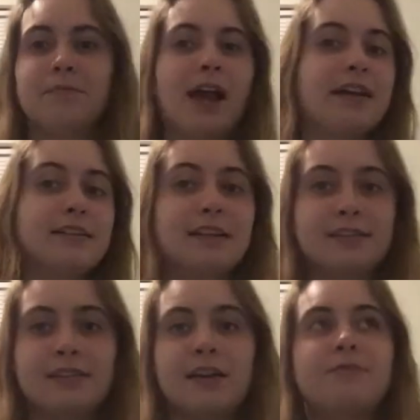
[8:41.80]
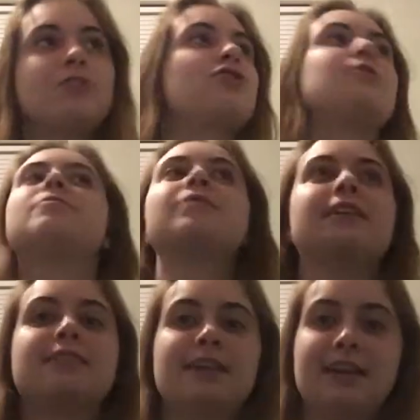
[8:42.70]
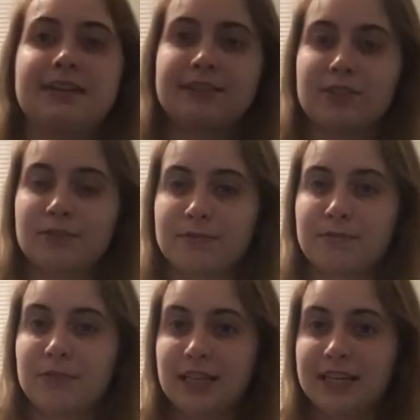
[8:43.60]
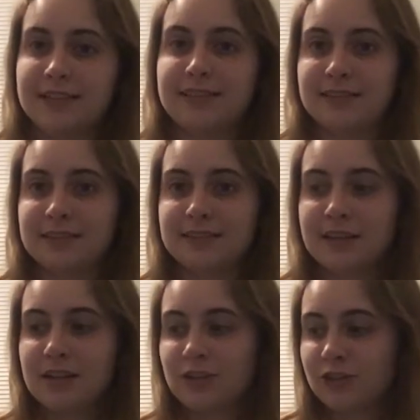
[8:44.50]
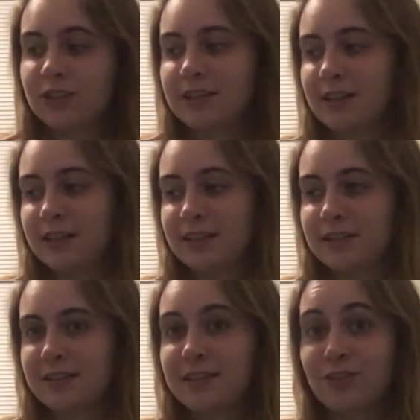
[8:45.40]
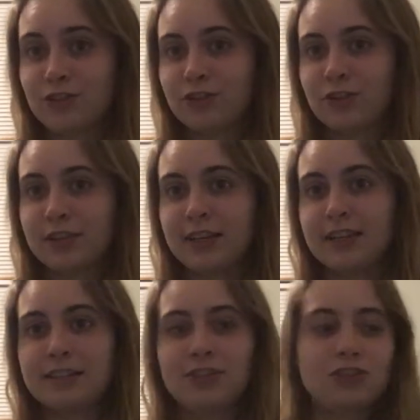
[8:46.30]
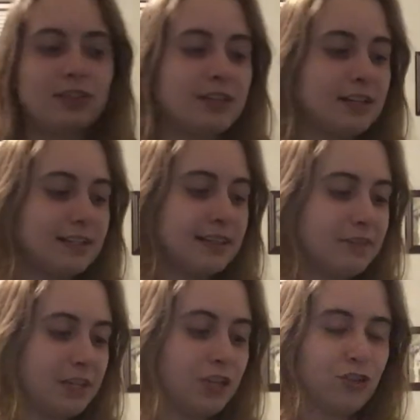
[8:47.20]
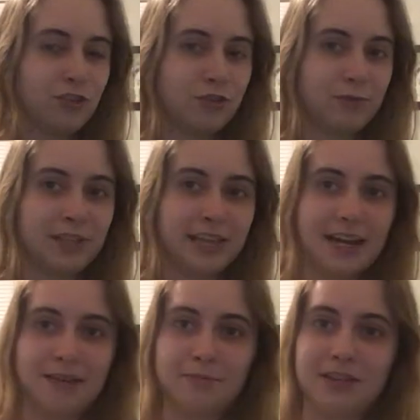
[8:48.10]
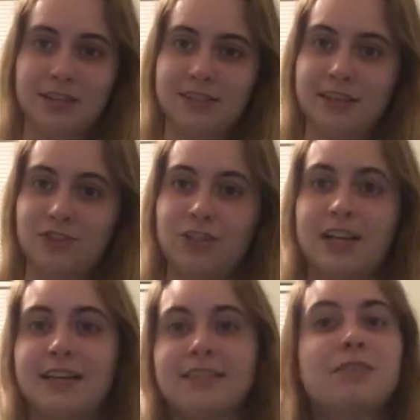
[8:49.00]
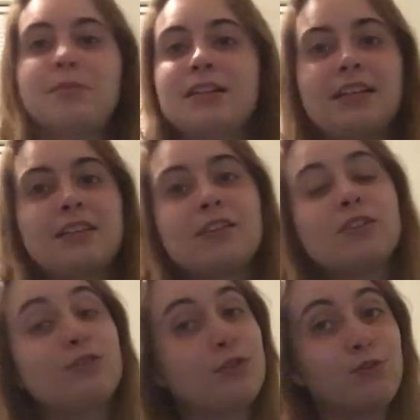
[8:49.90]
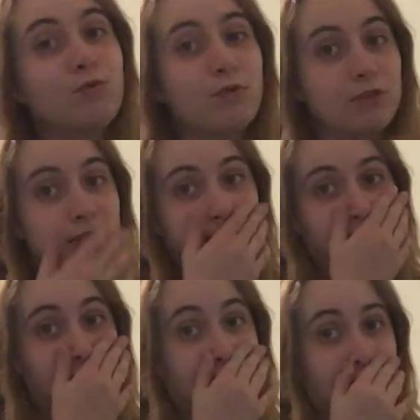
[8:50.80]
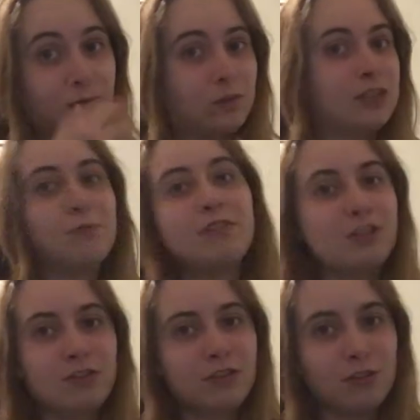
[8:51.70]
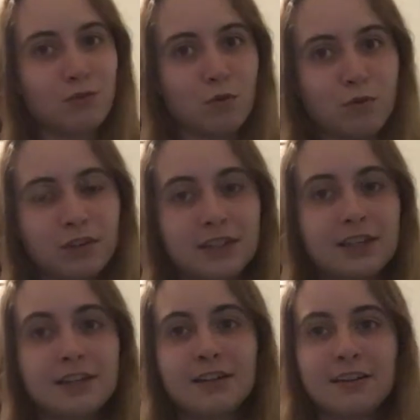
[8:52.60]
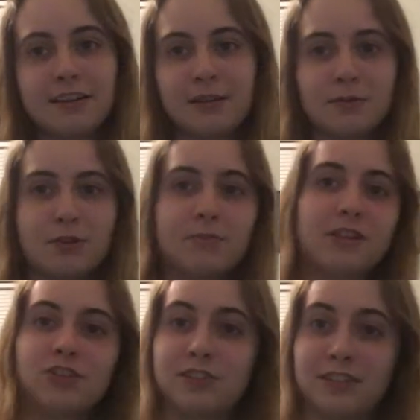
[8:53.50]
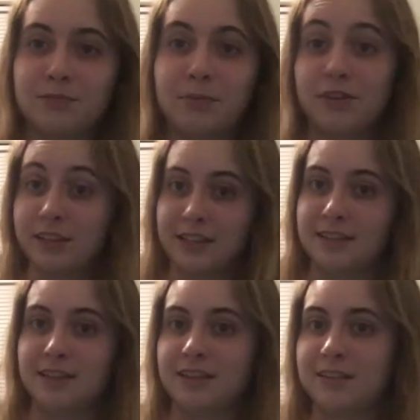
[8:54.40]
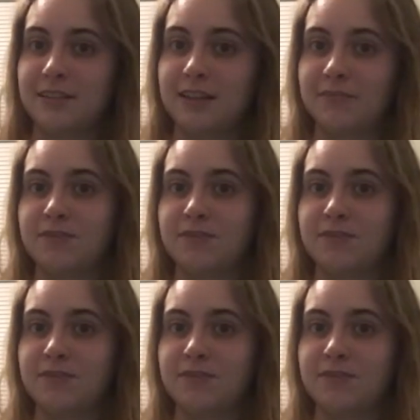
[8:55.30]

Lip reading: and does stuff, and she like takes her place as Shallan's teacher again, and Shallan's having issues with that because now she has to be like the good little ward, and she doesn't want to be the good little ward anymore because she's experienced things in life